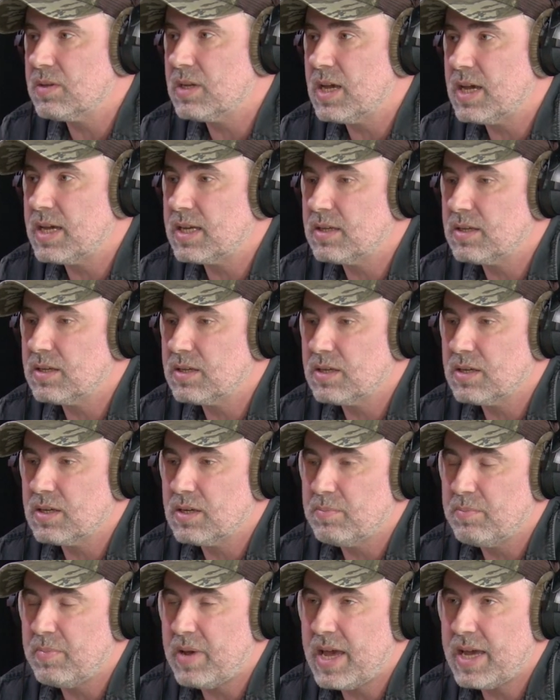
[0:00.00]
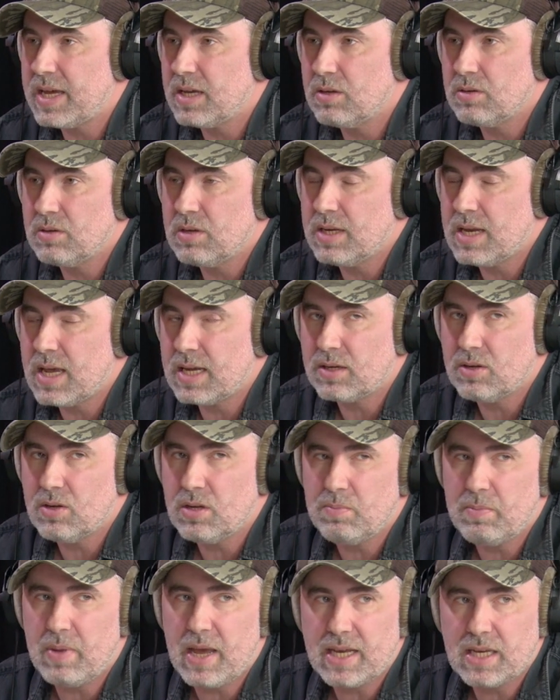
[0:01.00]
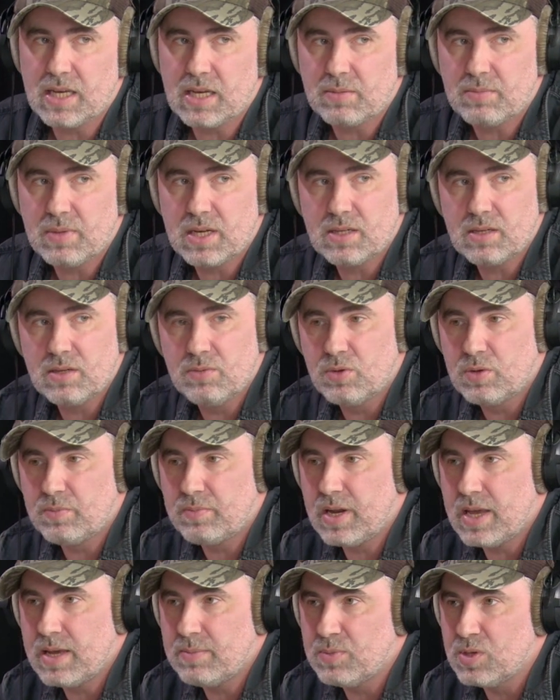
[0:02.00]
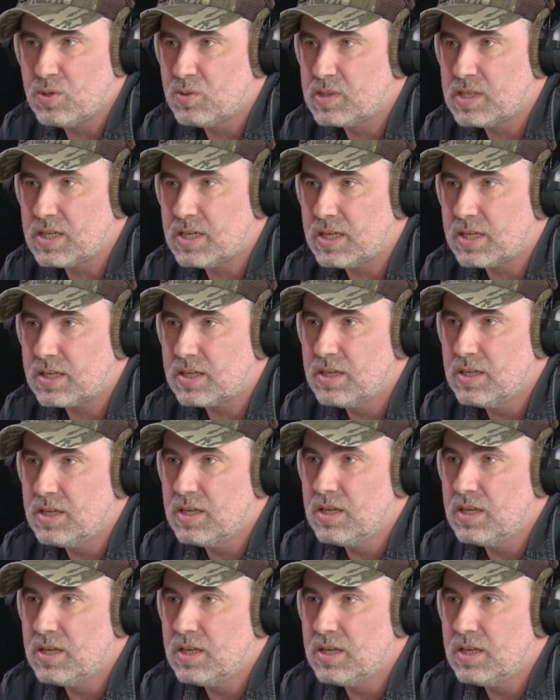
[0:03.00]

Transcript: like beg, like not begging, but he would play music